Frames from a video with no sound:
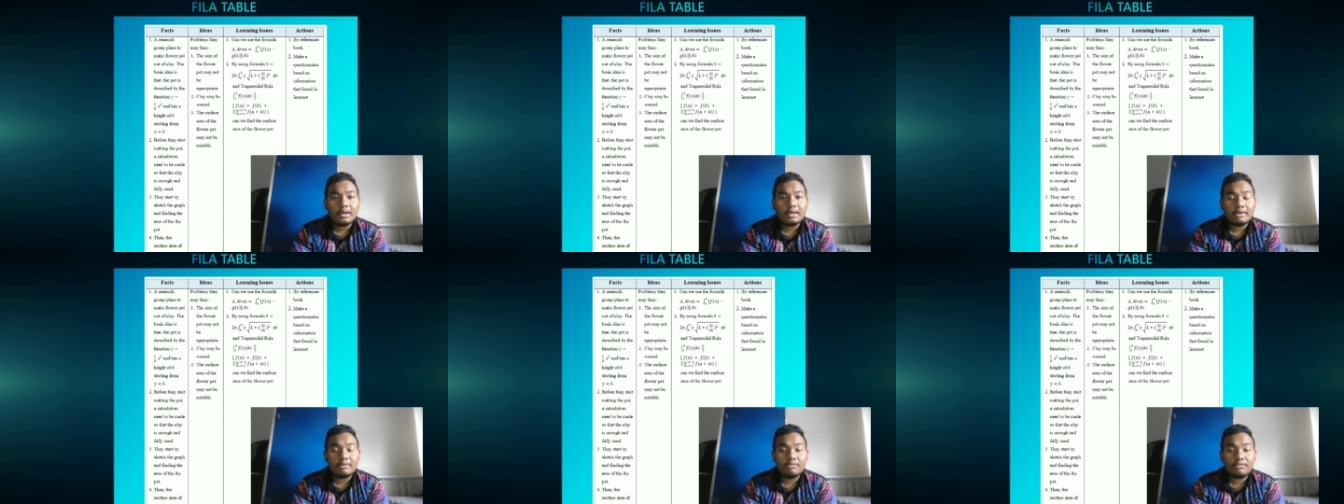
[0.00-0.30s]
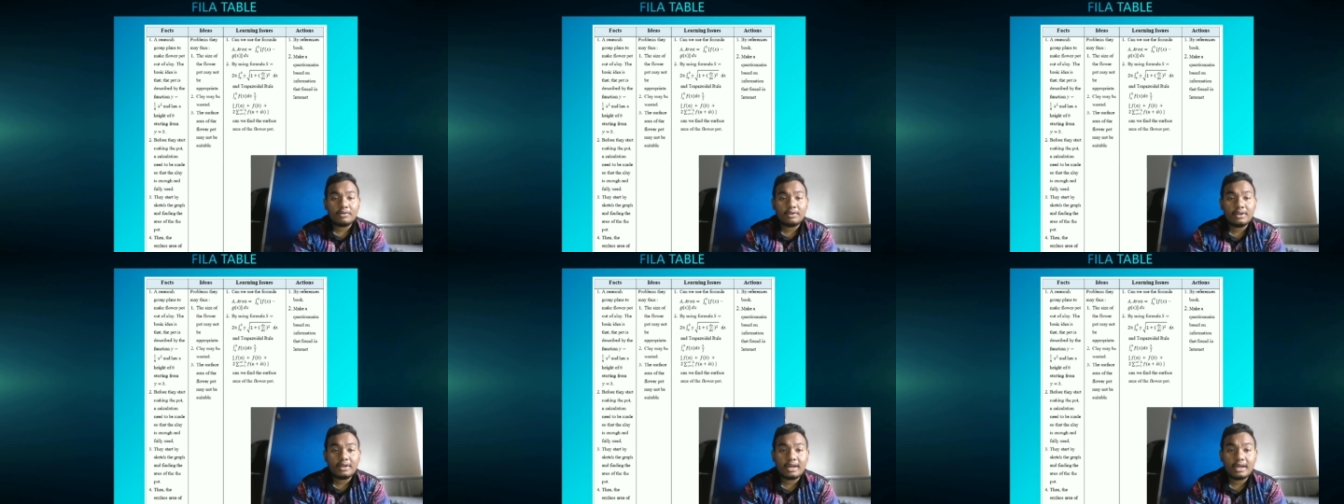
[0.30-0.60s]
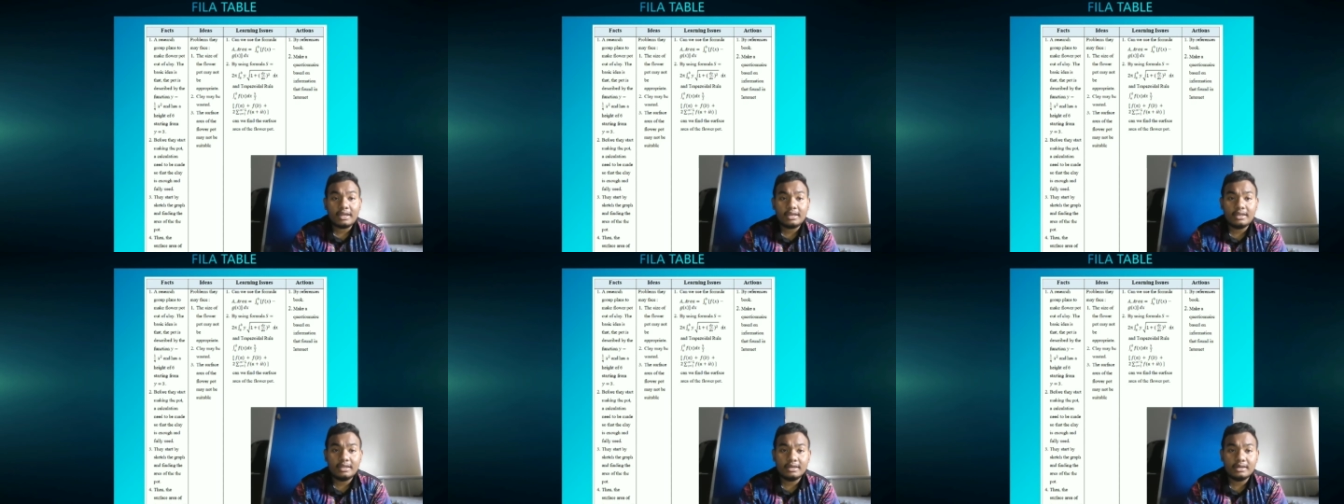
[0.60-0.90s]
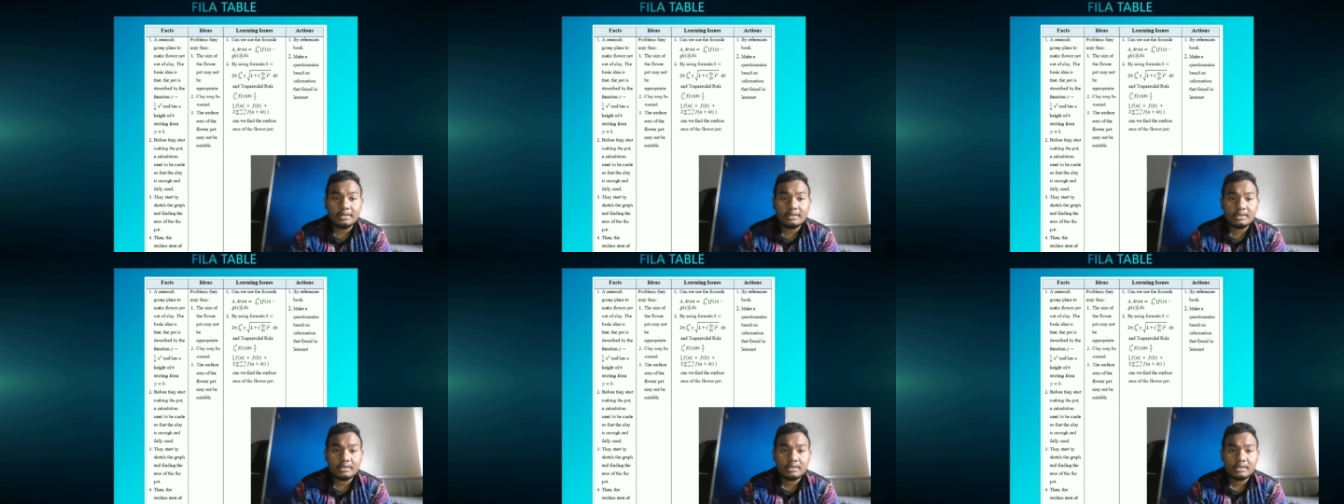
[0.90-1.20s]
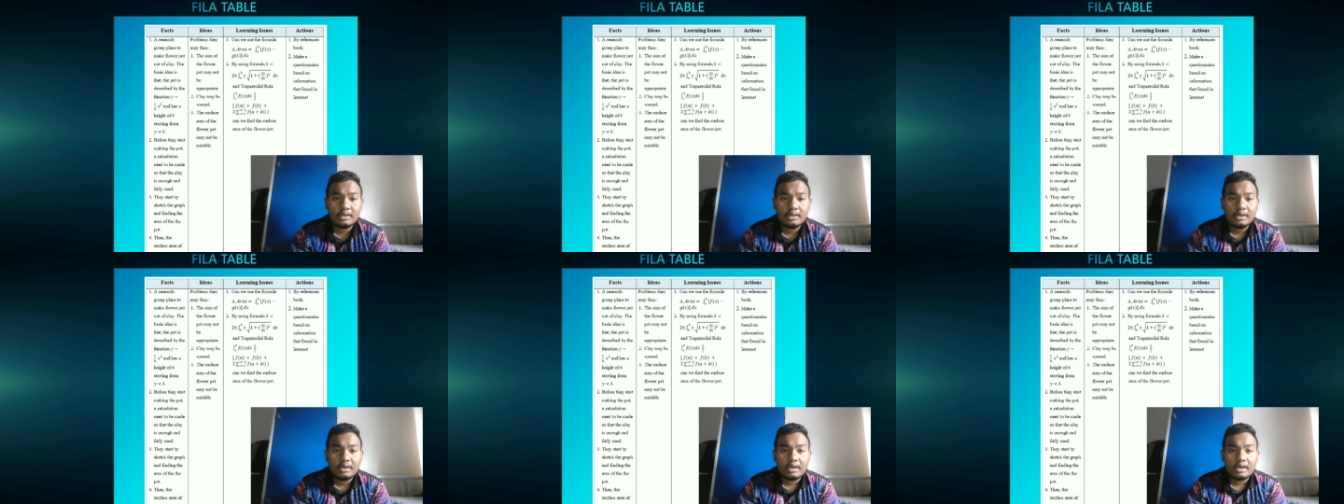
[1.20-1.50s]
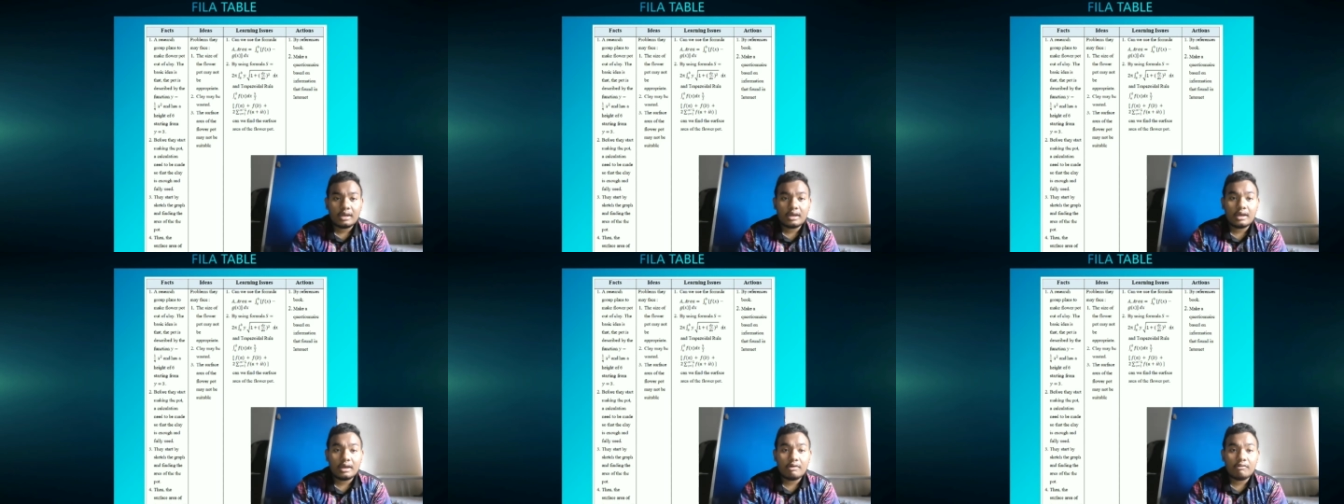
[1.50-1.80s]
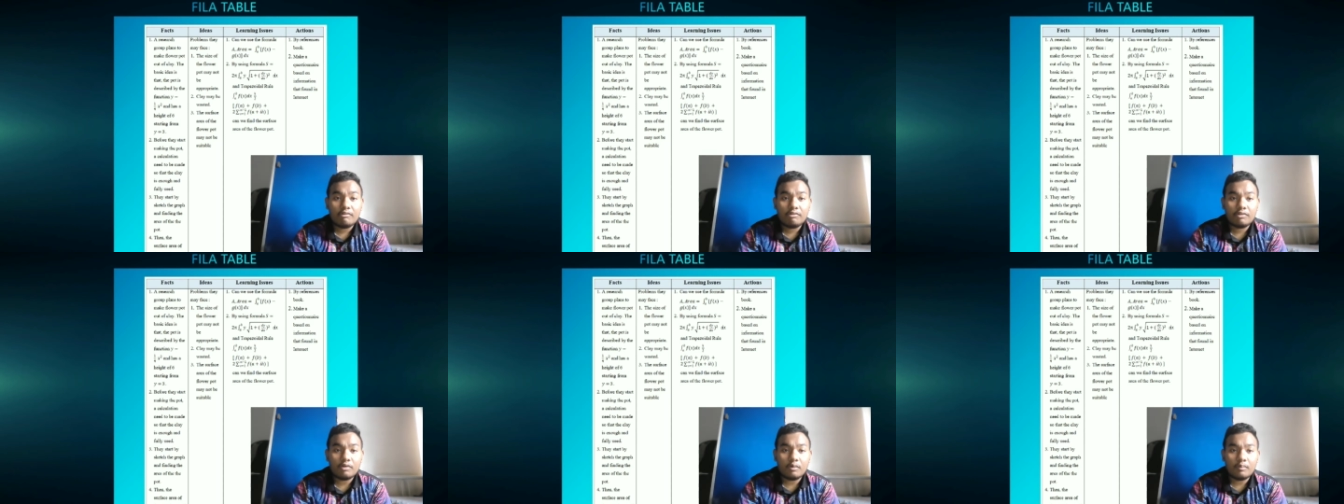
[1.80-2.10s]
Okay, for the ideas,
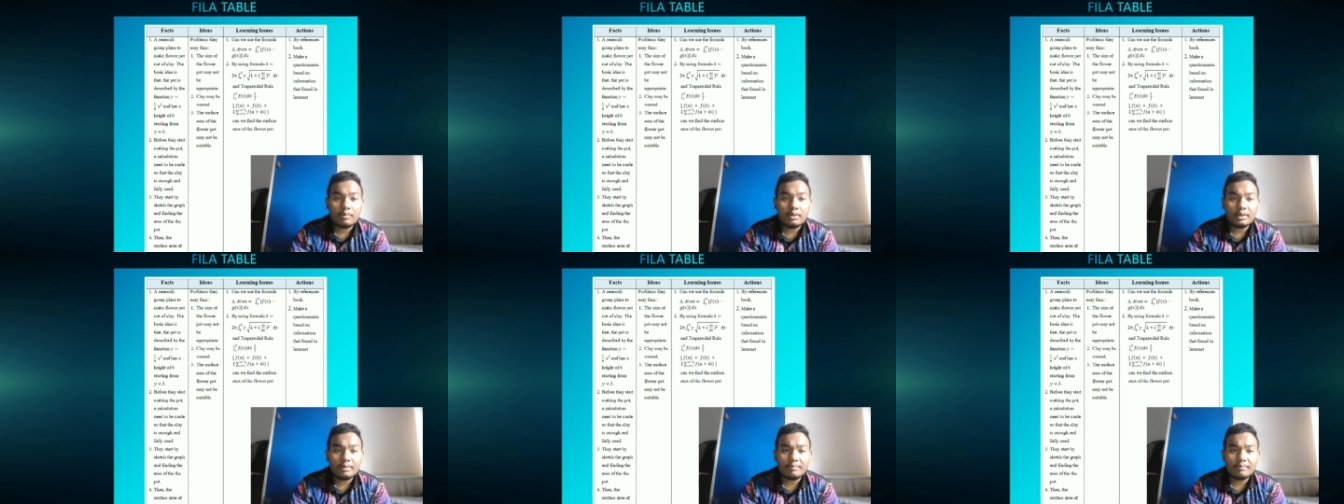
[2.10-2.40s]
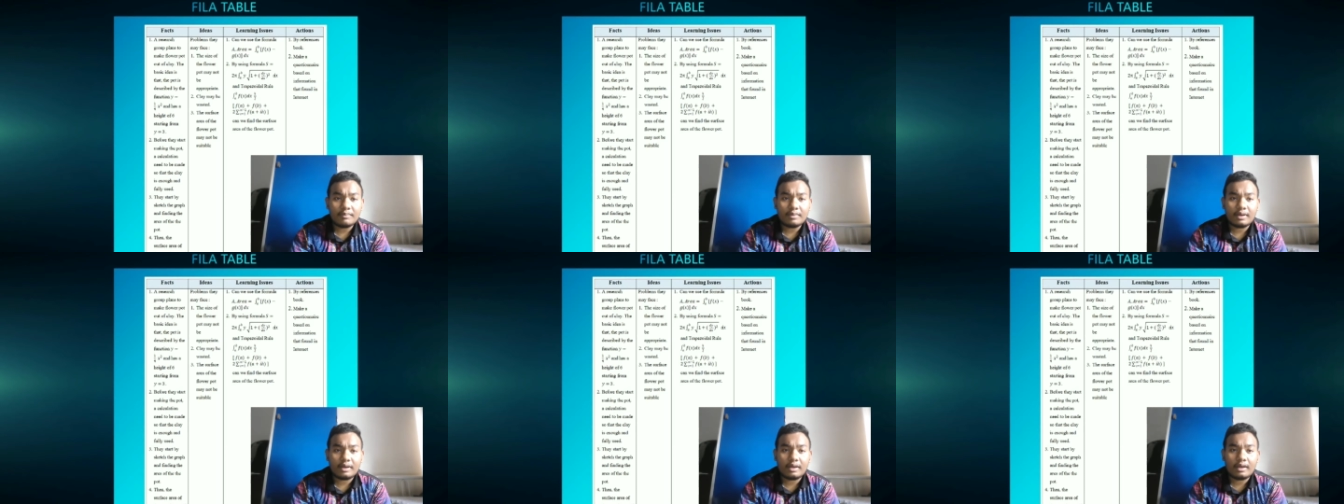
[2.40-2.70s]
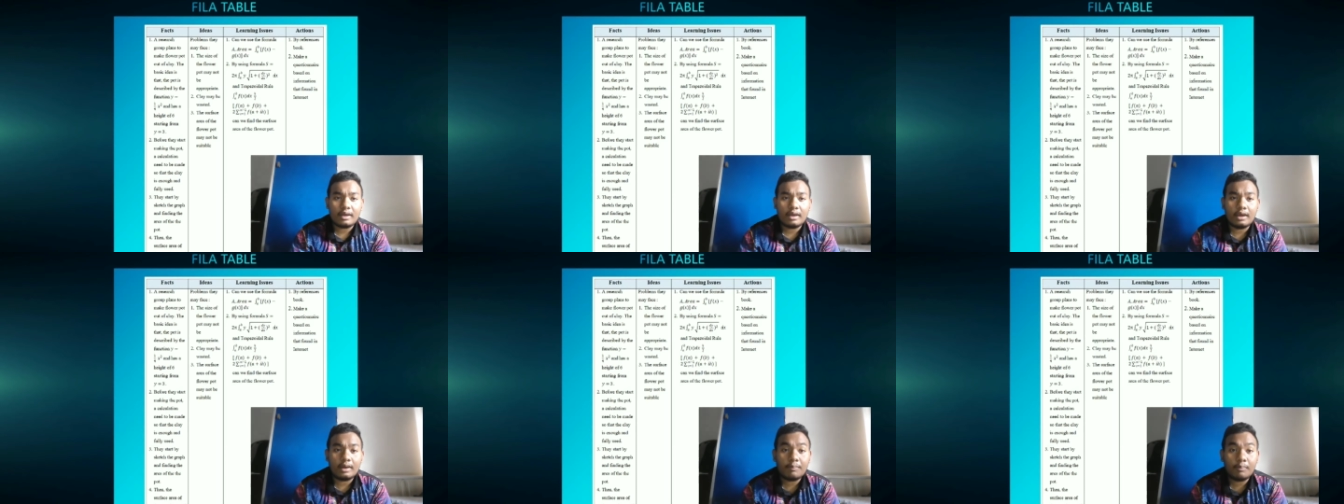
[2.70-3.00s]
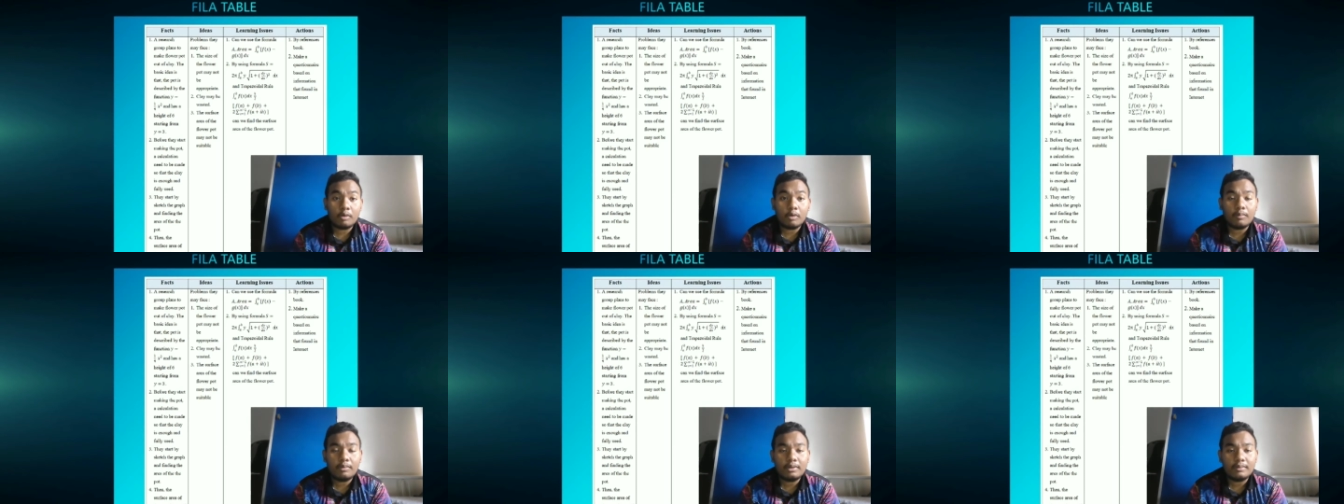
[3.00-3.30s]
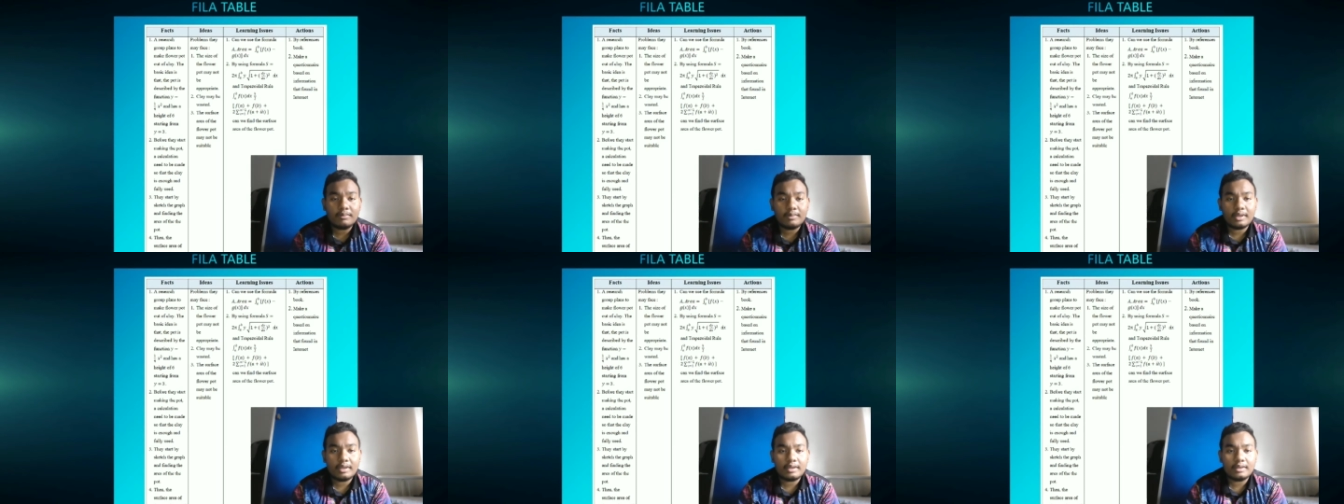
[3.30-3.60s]
problem